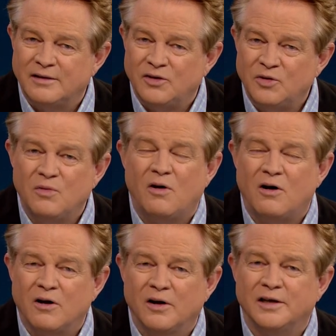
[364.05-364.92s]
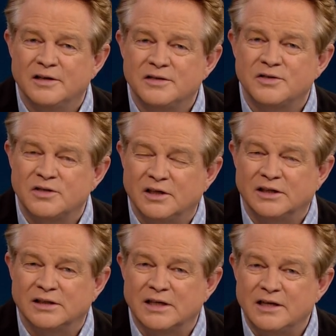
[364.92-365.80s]
You are his
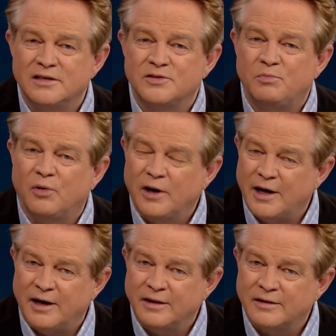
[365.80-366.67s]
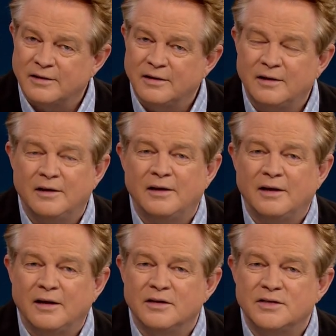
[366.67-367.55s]
child. His breath
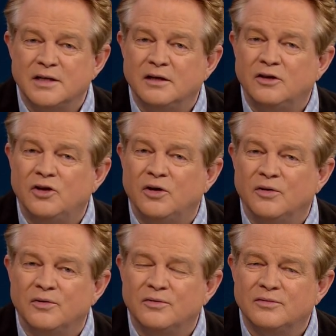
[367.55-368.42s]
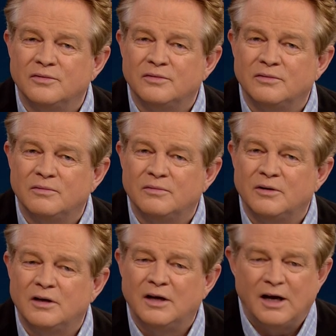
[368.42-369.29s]
is in you.
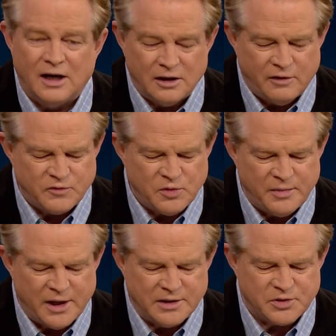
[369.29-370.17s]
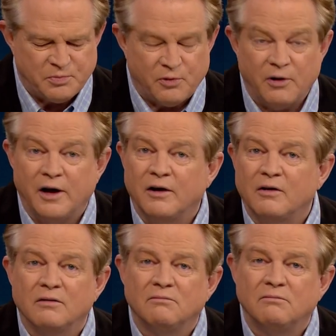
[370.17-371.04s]
I love Jermaine's
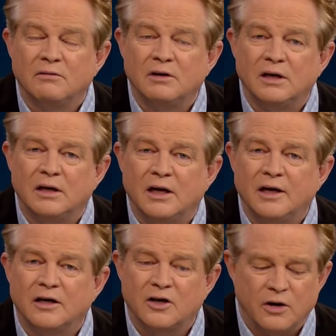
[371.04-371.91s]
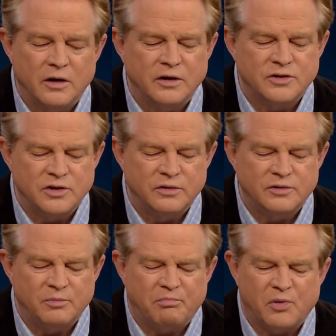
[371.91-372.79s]
prayer, and I encourage you
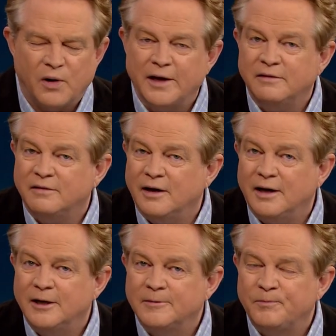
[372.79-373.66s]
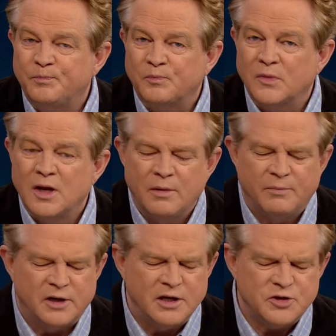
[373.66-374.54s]
to pray that.
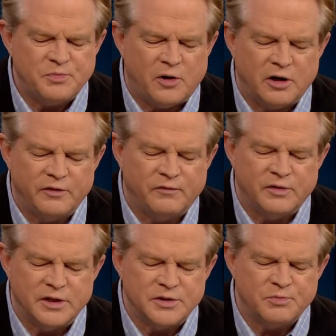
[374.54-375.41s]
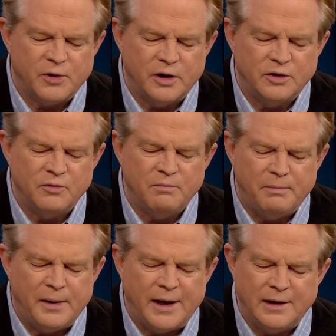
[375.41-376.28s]
But here's part of his prayer you
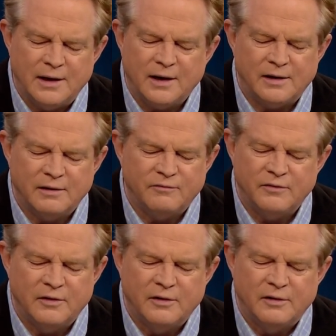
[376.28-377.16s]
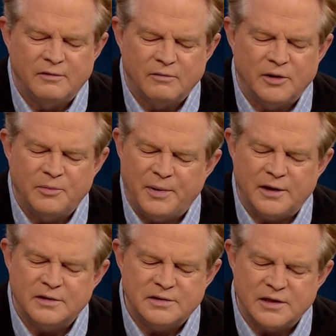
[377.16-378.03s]
may not have really
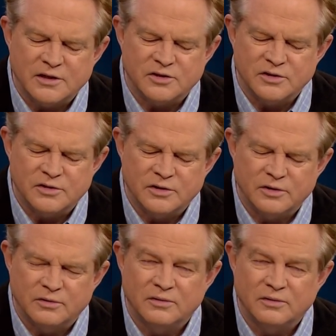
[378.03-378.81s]
paid attention to.